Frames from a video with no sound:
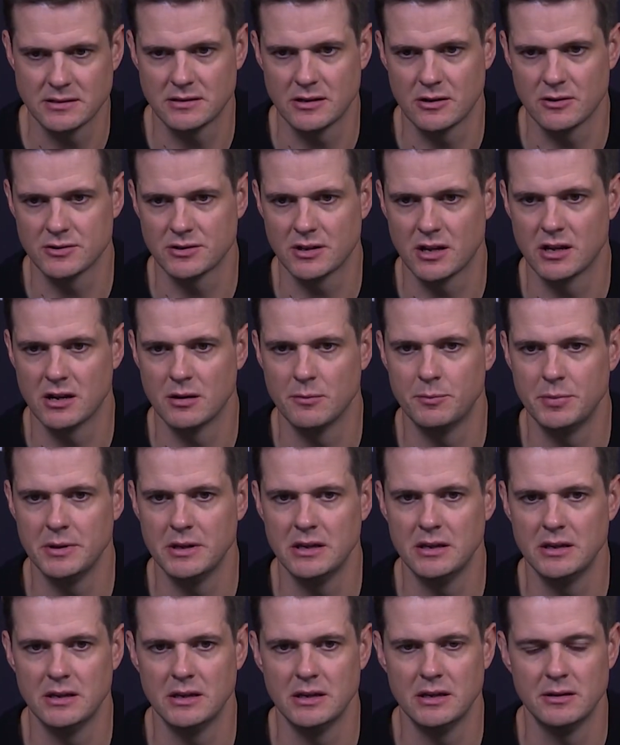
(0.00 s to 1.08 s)
There's going to
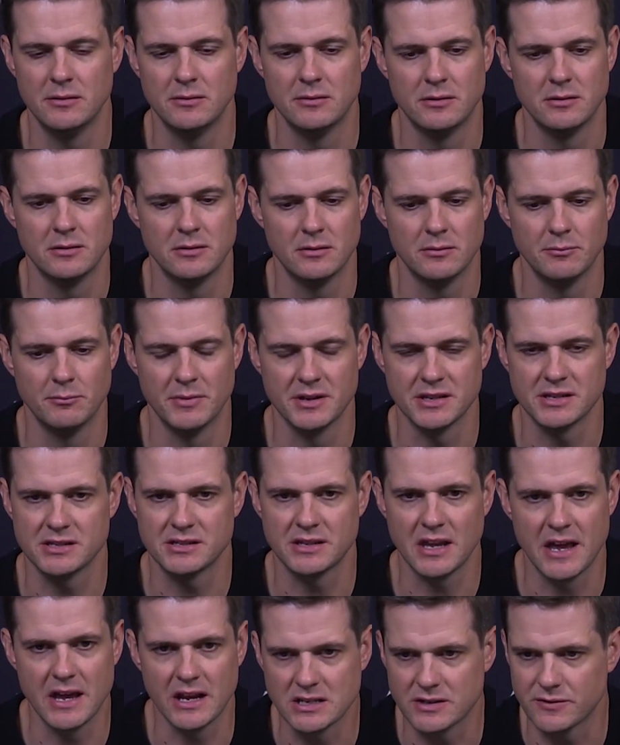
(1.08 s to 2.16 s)
be
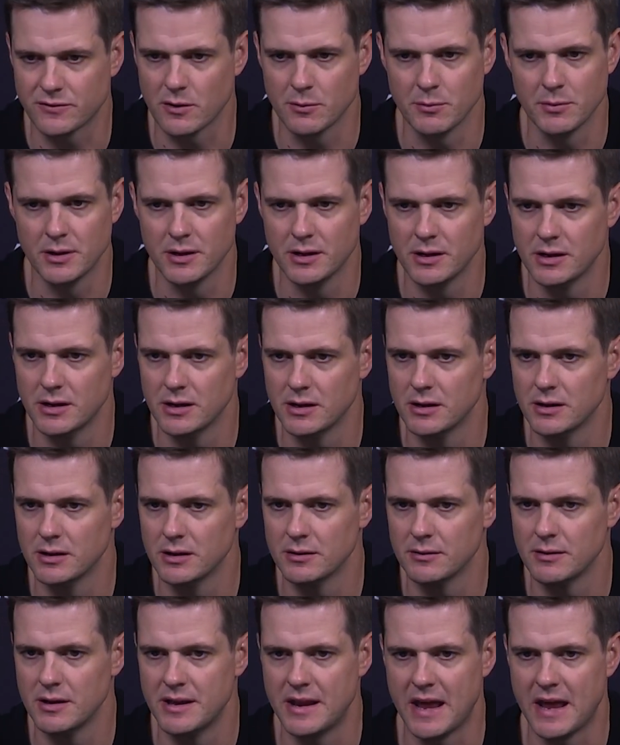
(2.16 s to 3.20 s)
mistakes from an